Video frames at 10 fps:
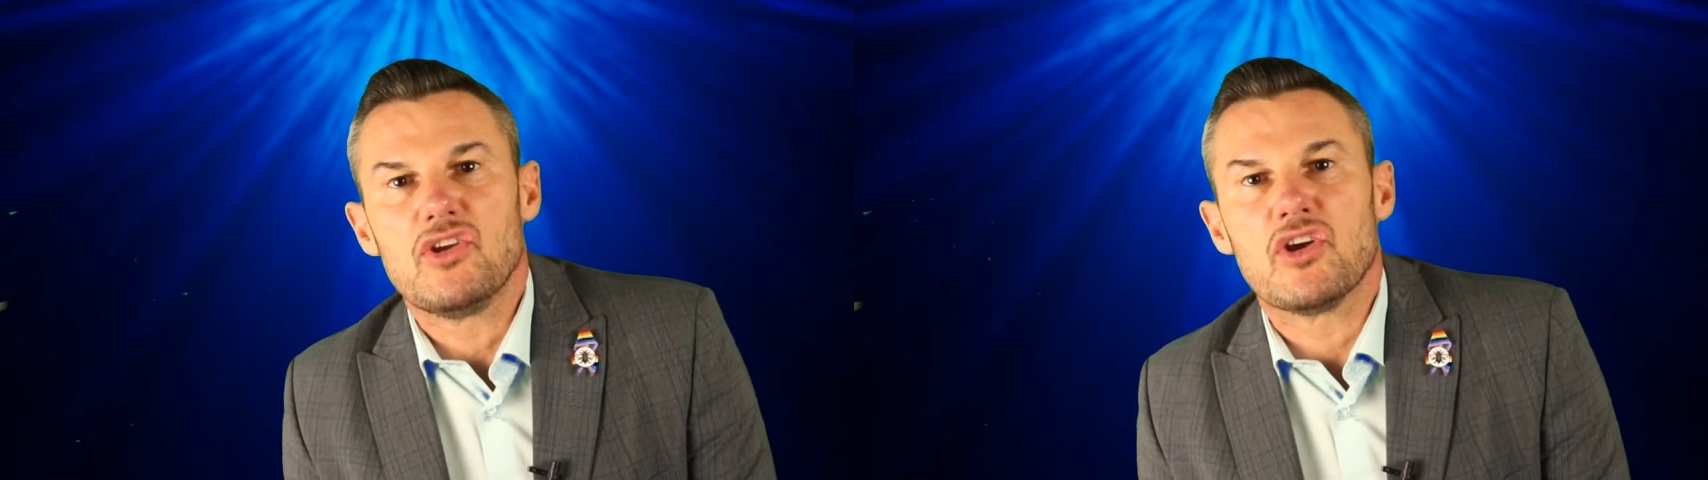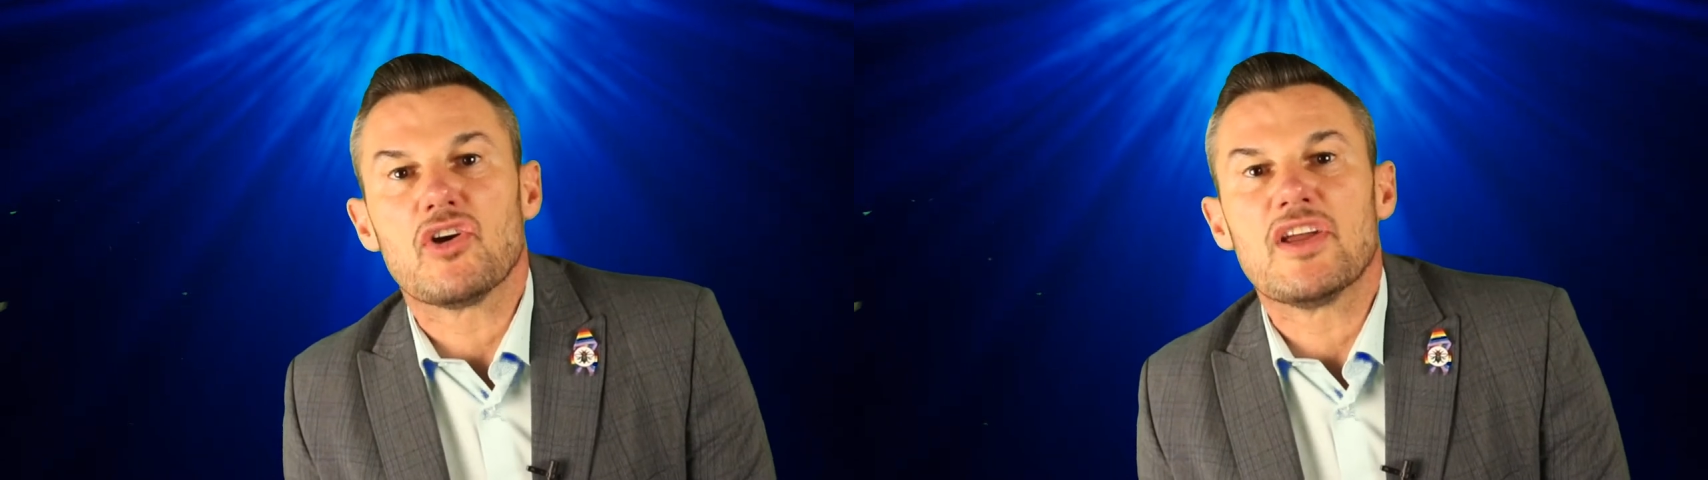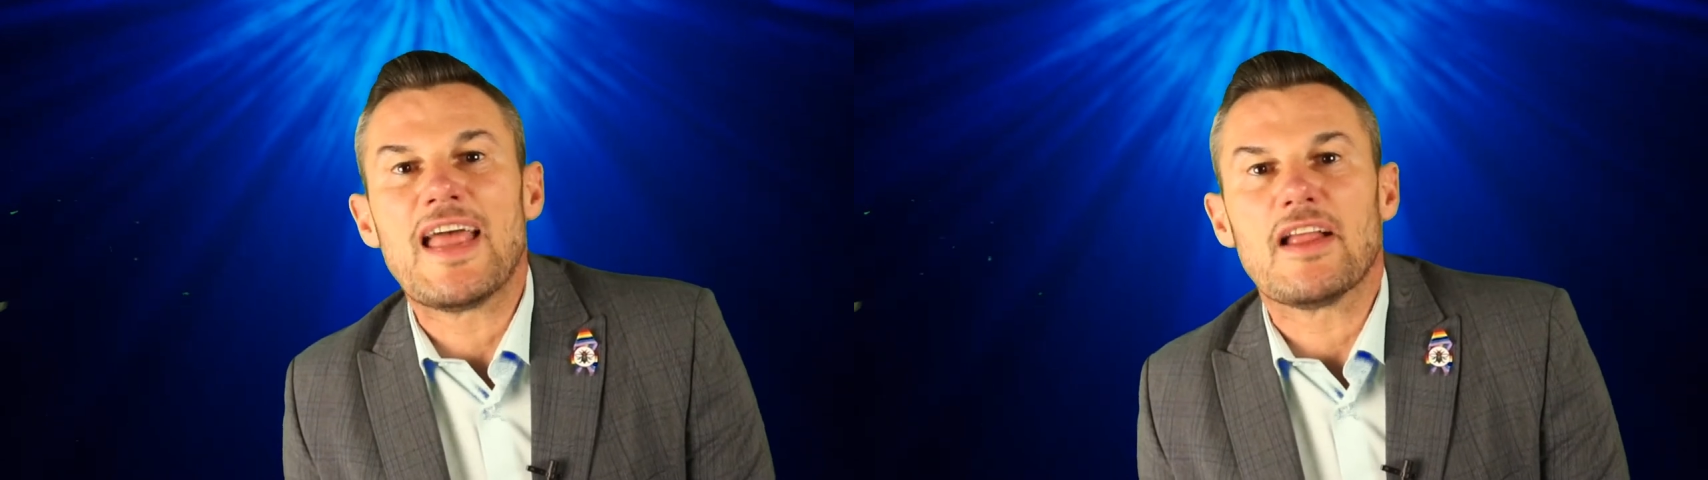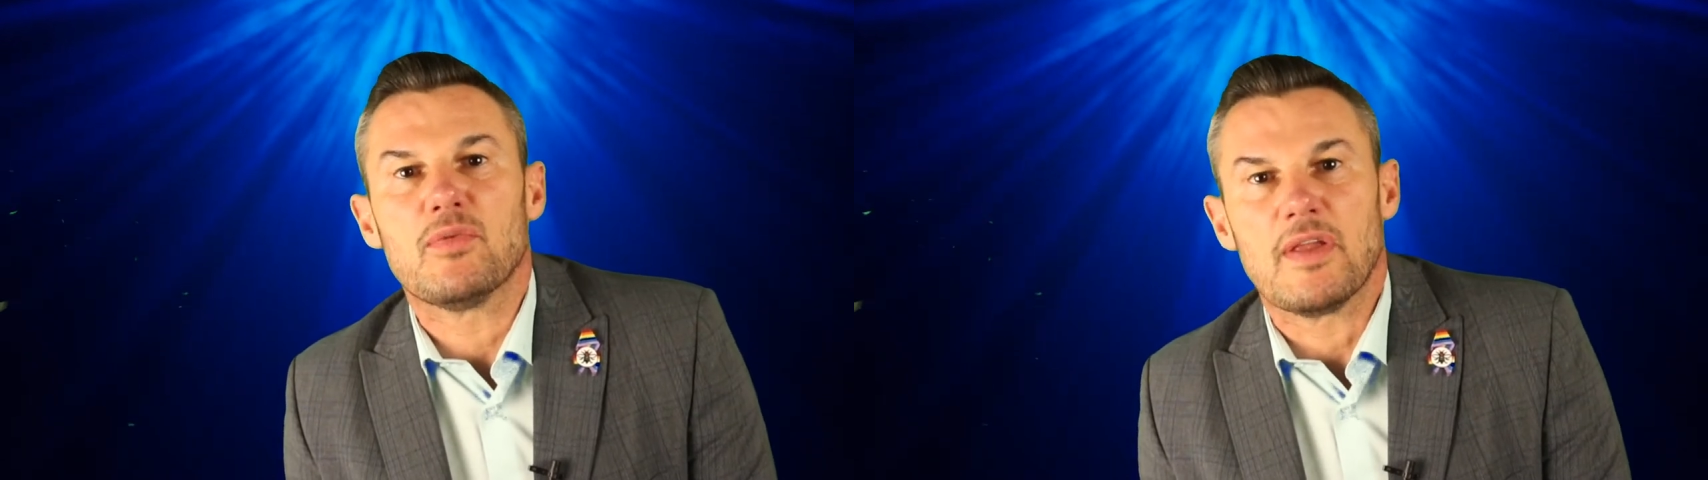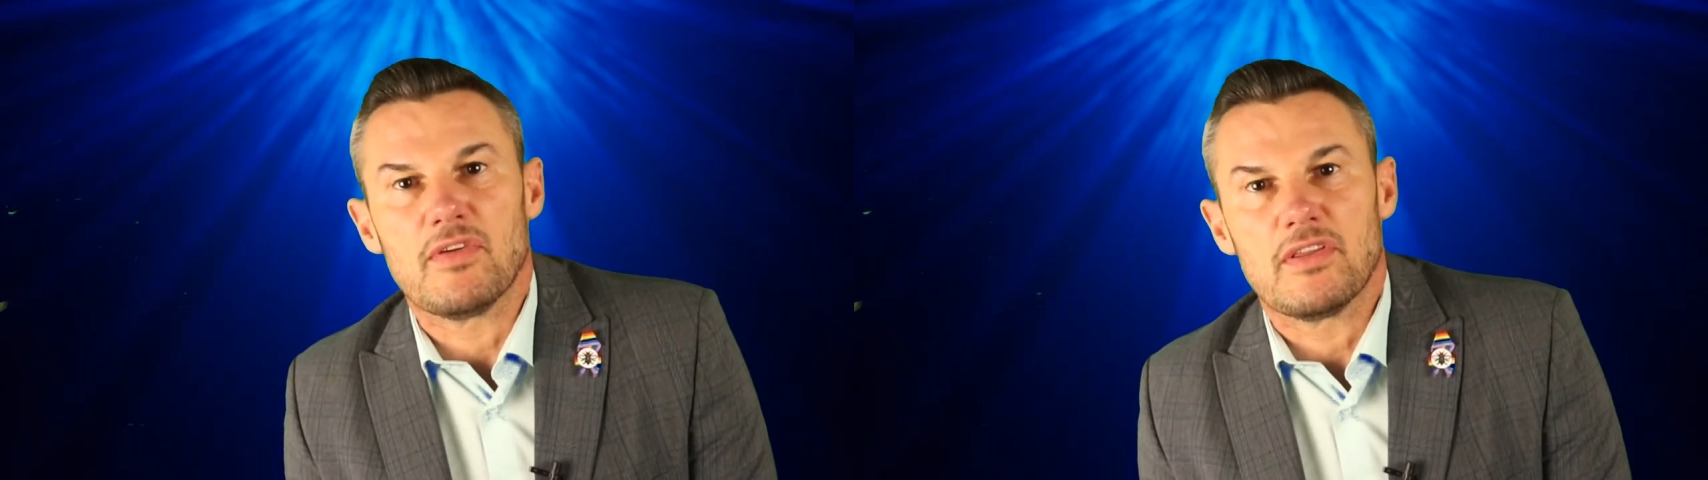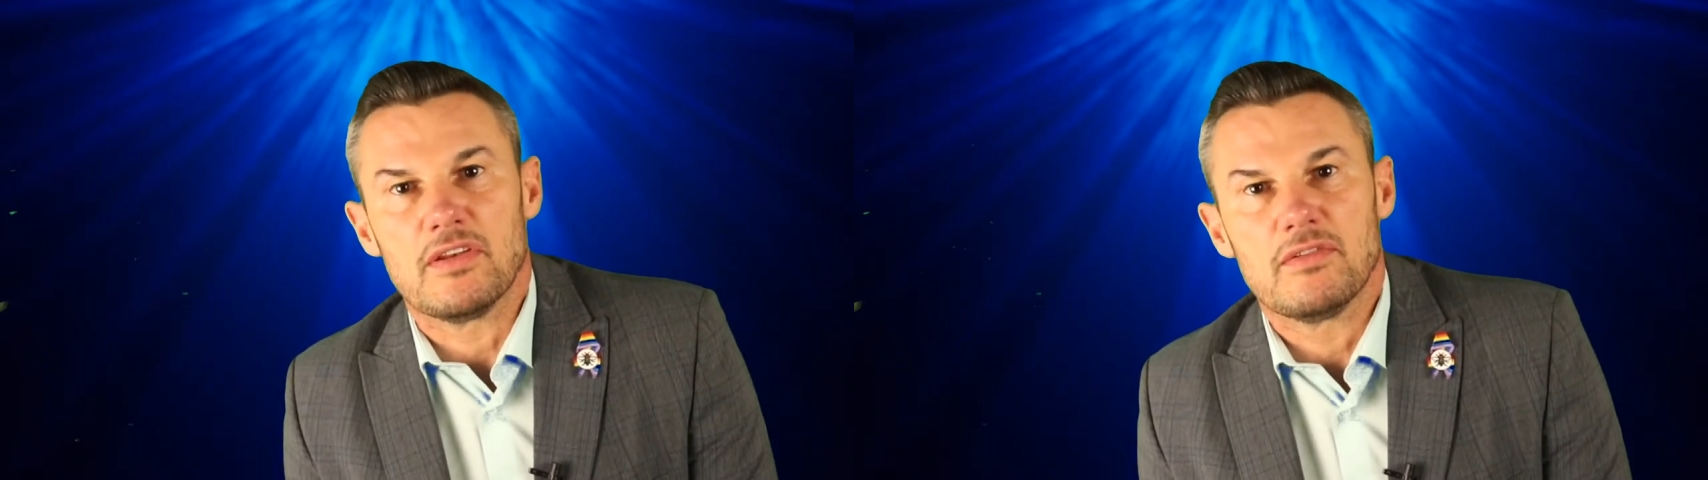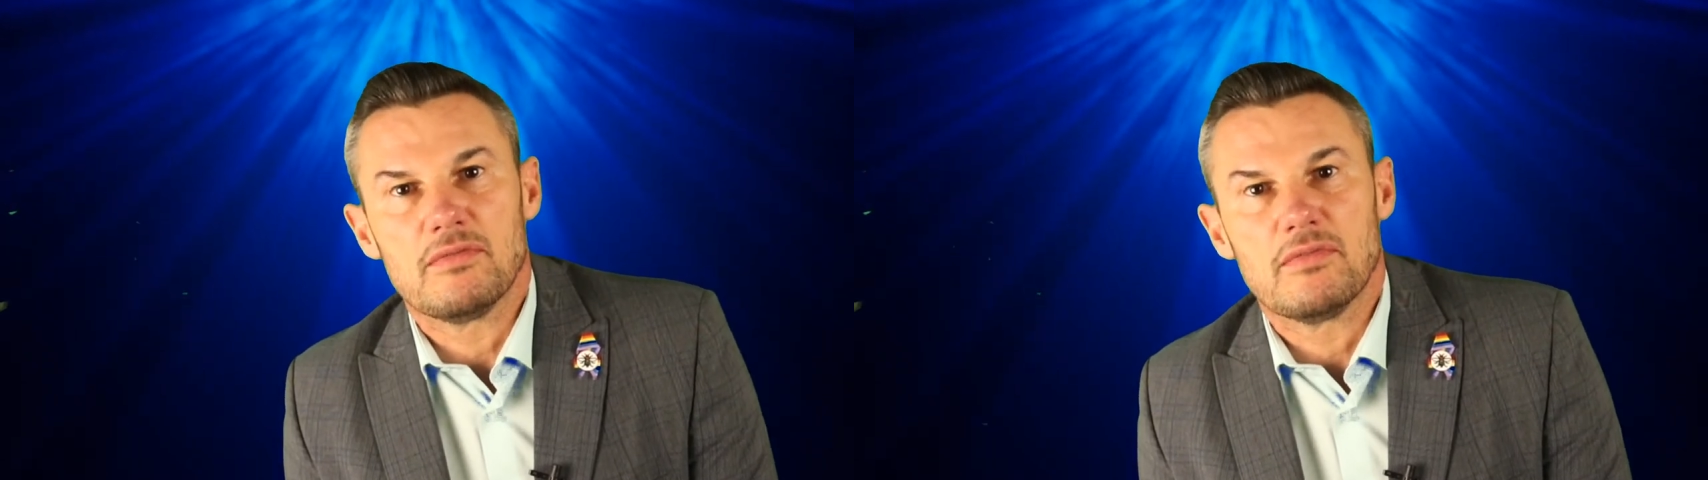you could connect with everything